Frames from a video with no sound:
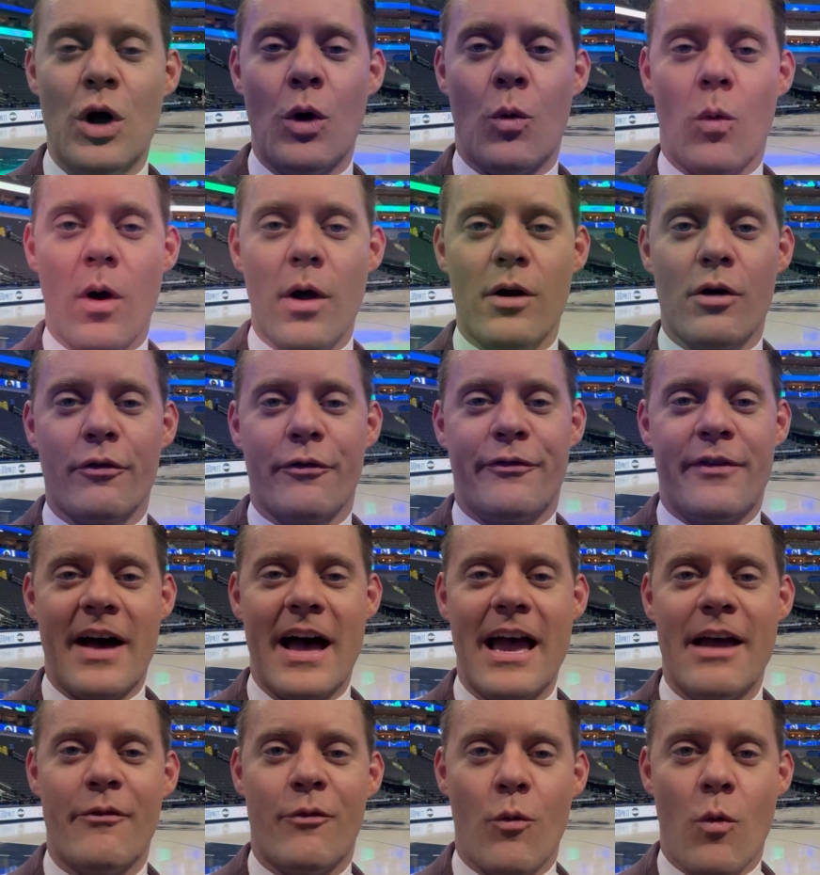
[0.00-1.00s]

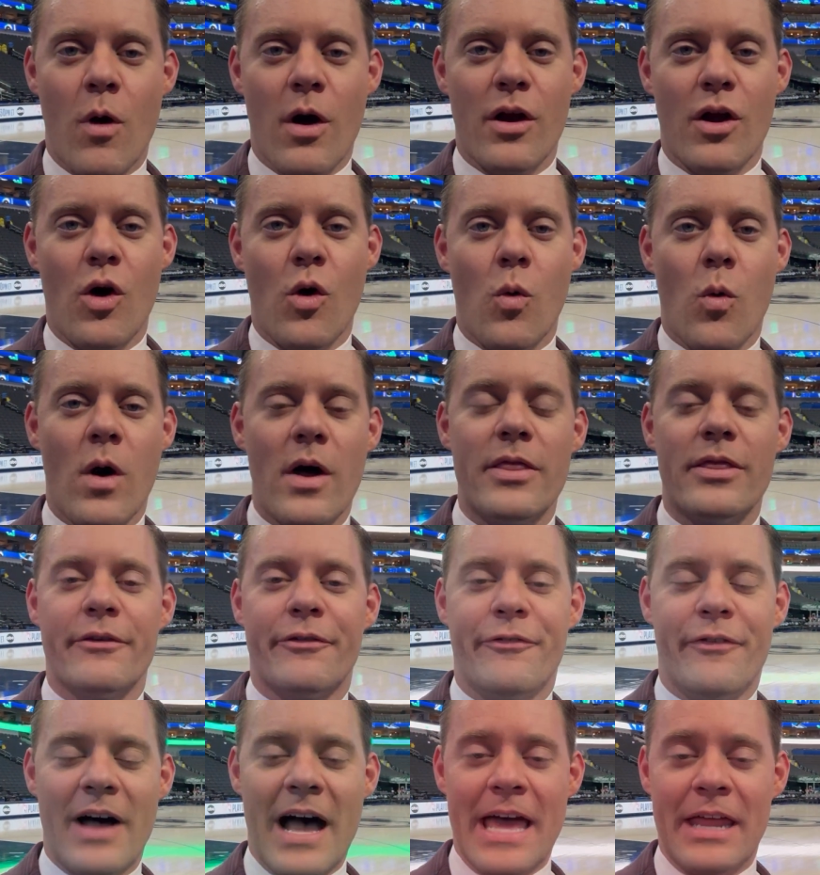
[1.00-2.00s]
105 101 the
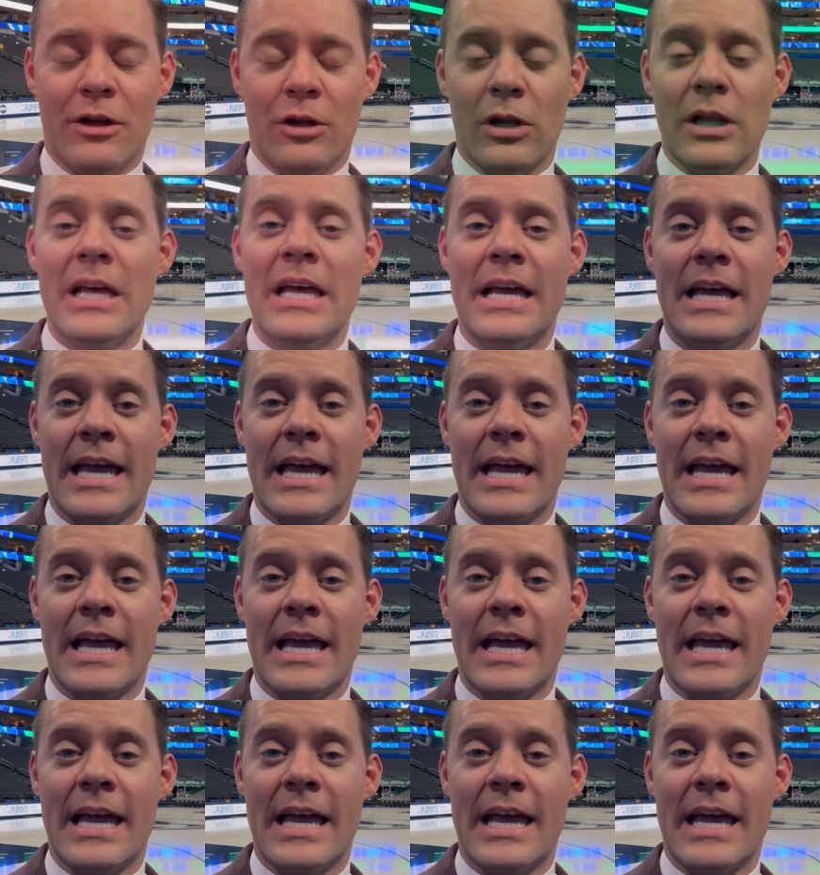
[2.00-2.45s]
final.